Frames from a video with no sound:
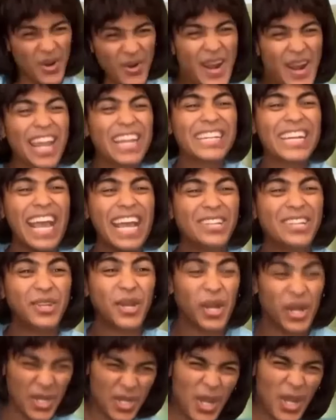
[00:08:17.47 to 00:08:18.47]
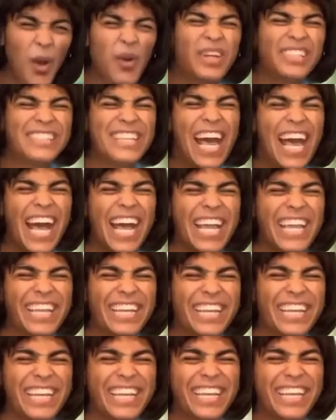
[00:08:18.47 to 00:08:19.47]
Correct answer. Go
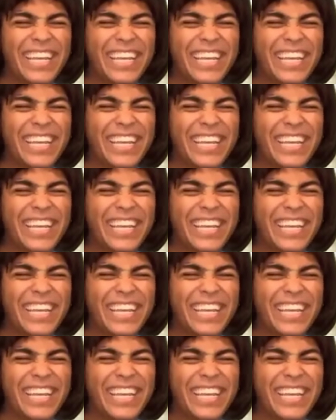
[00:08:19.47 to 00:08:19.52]
inside.